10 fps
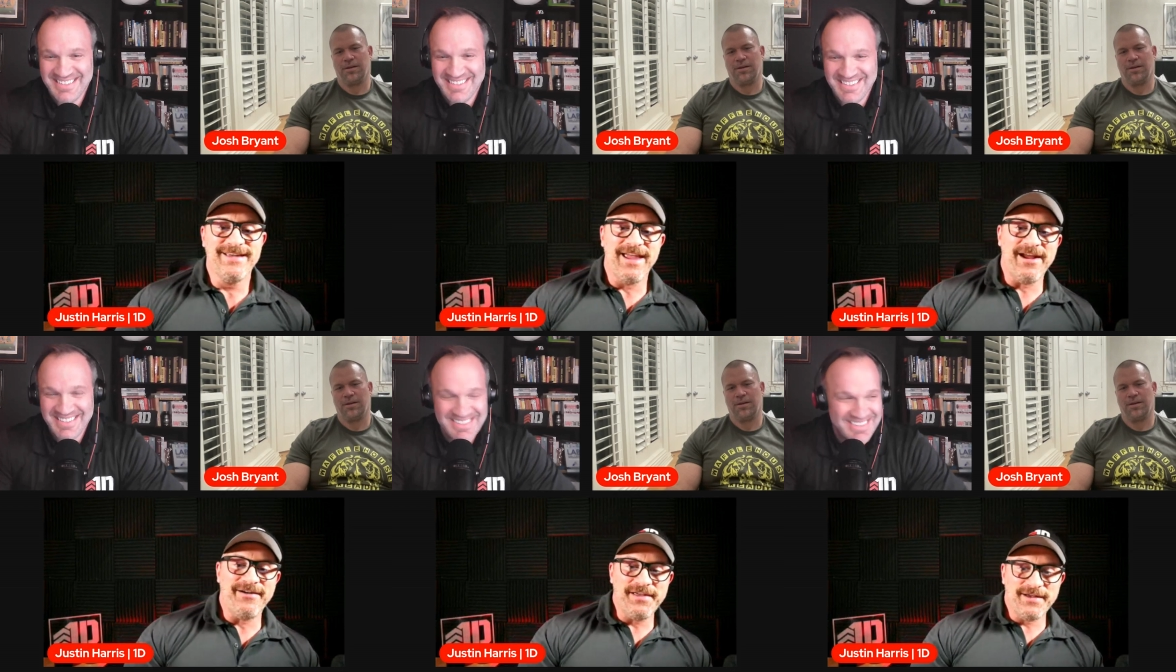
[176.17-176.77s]

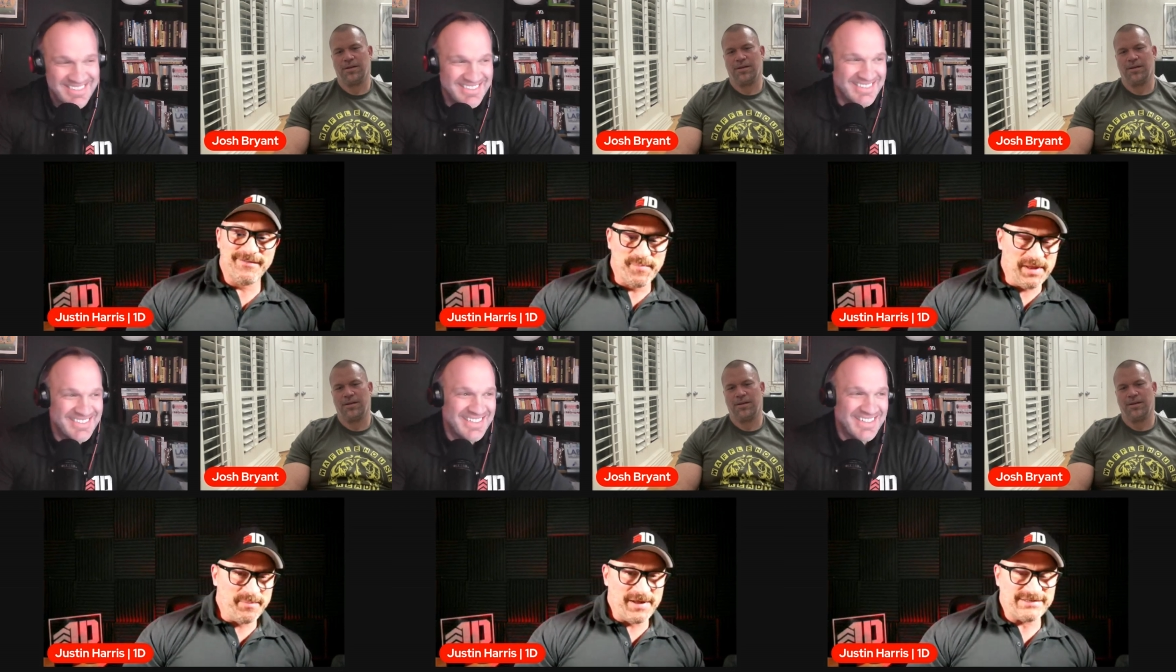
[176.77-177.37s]
Speaker 1: area of mid
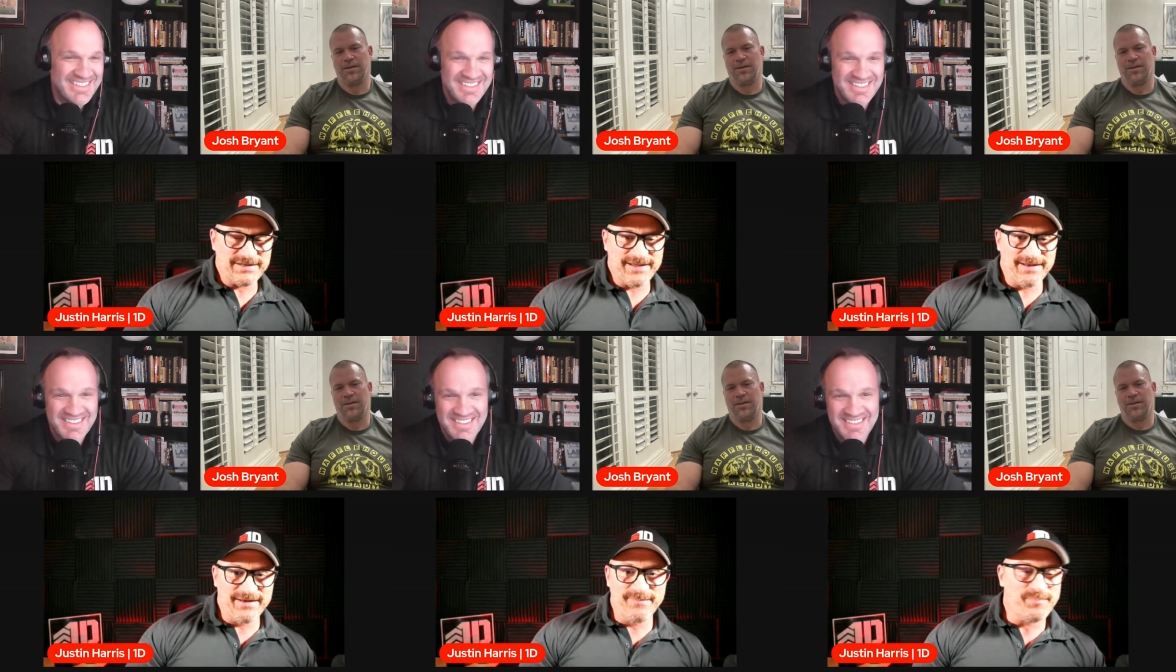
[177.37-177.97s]

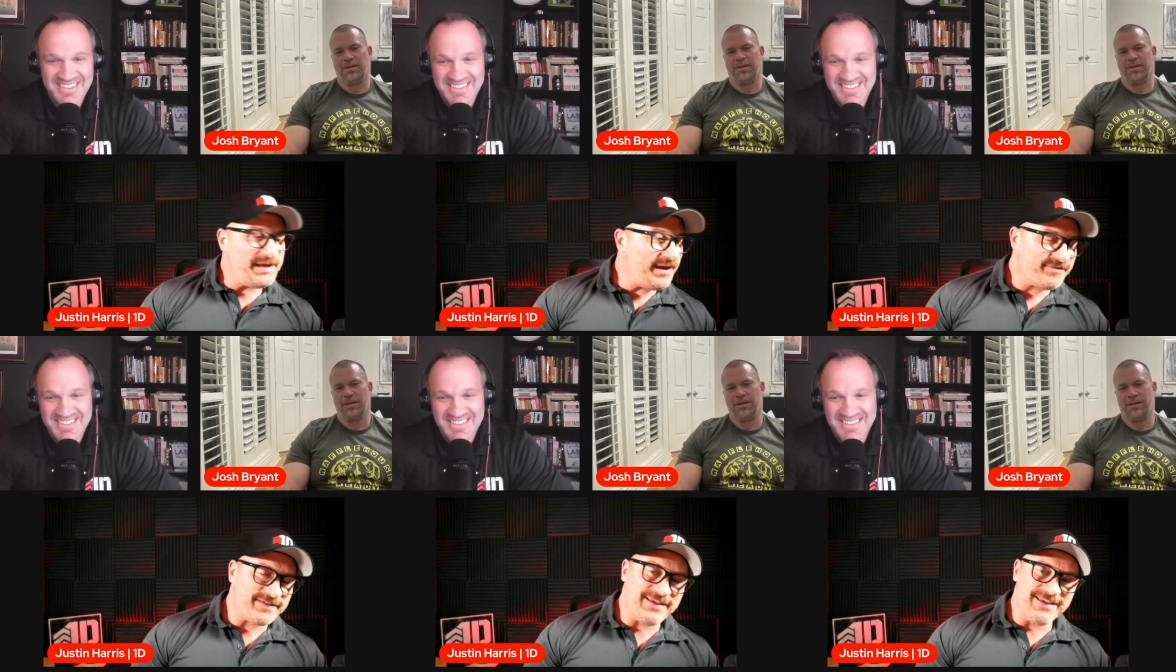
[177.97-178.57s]
Michigan
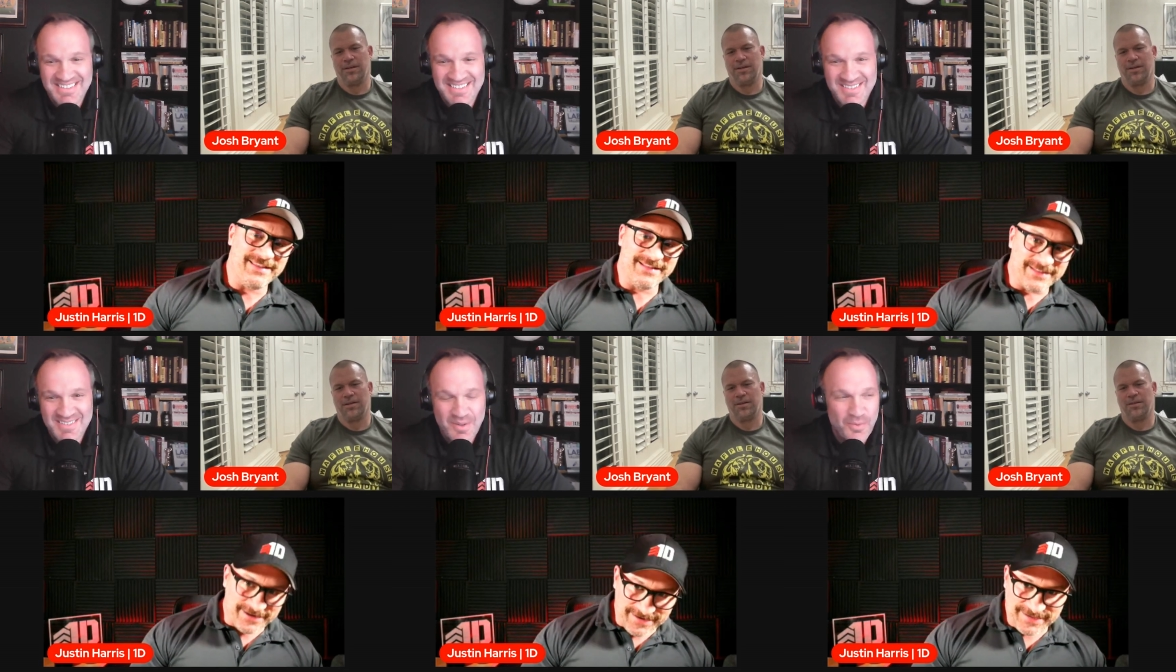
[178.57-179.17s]
BFE
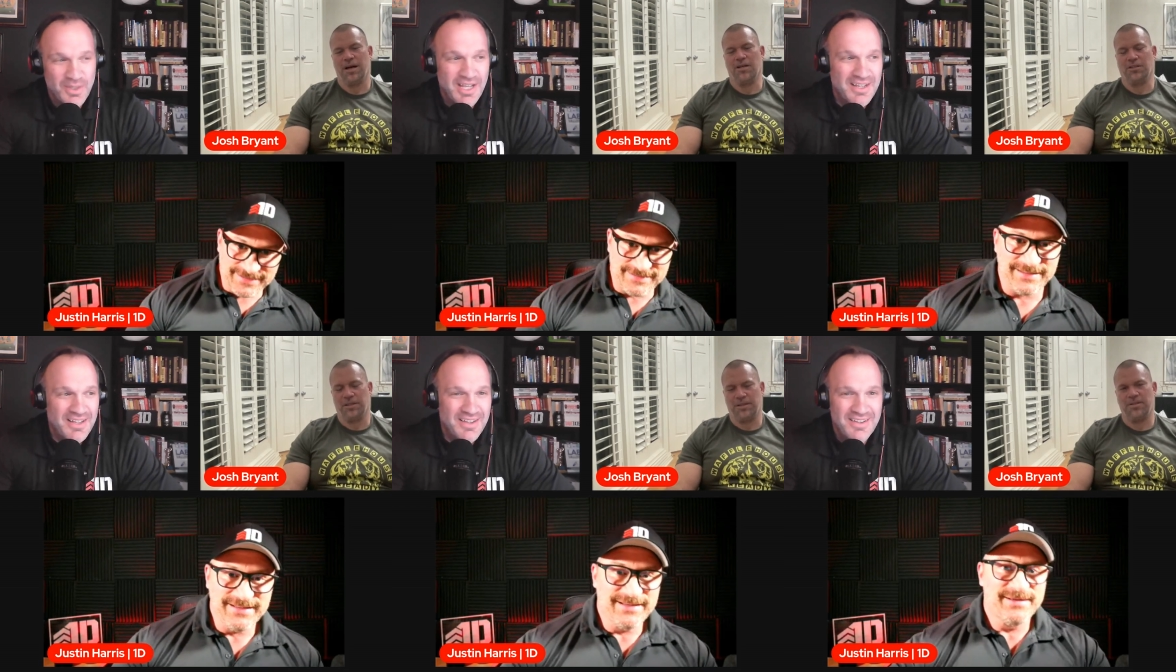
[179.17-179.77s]
there is.
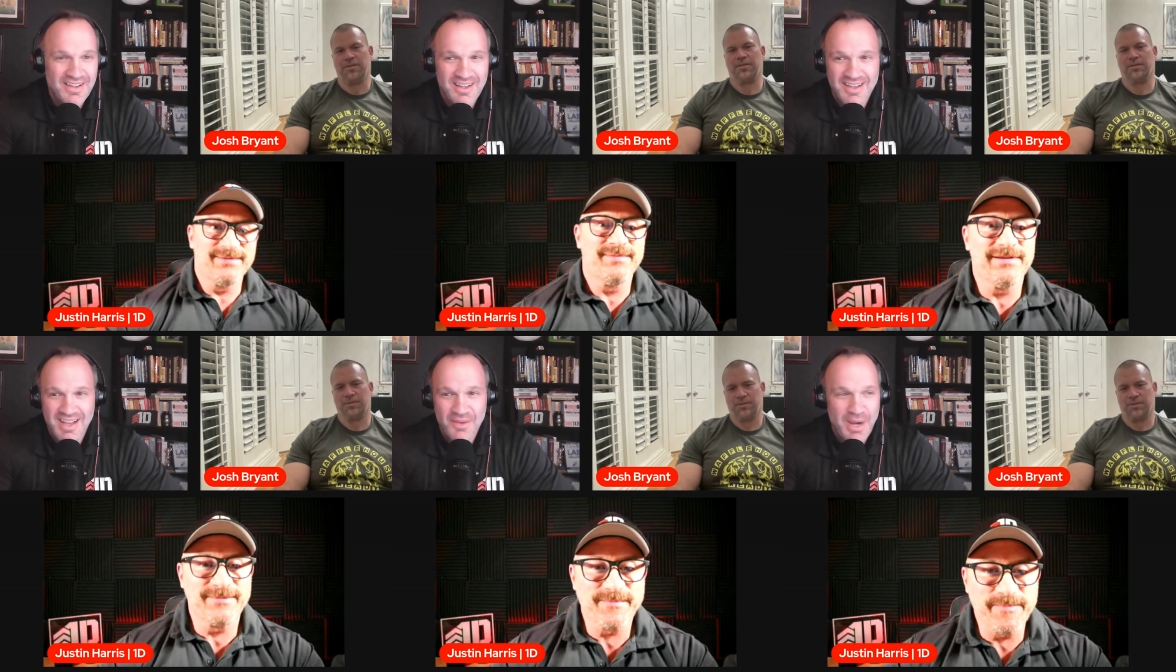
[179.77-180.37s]

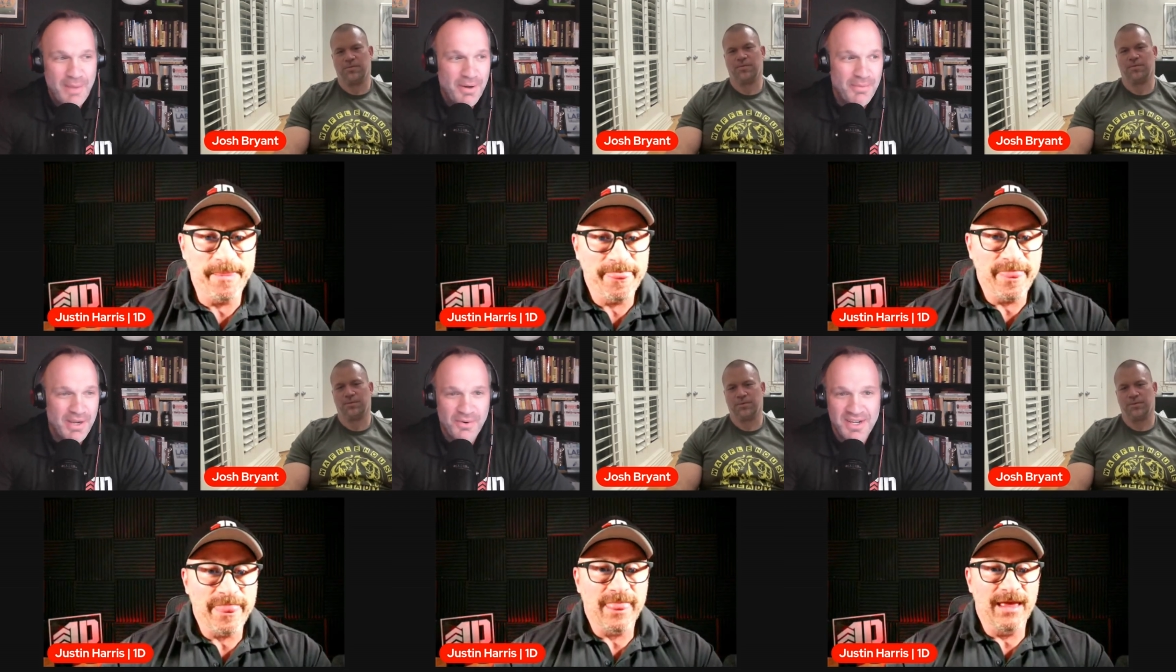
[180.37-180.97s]
Speaker 2: I'll wrap up my
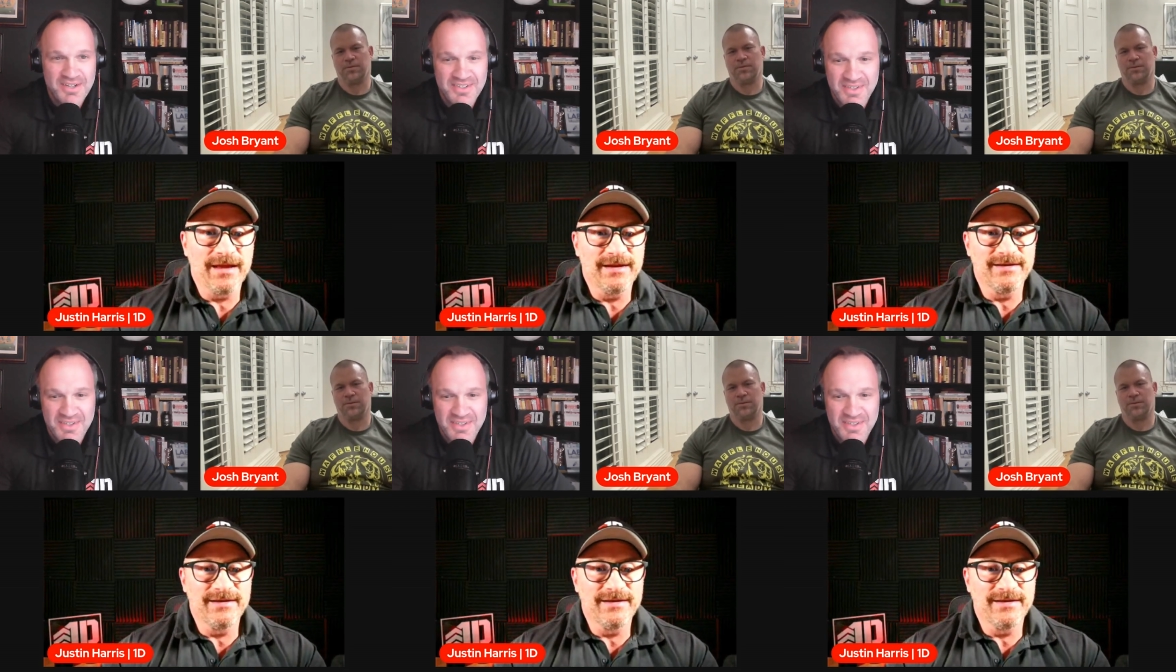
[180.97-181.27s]
questions,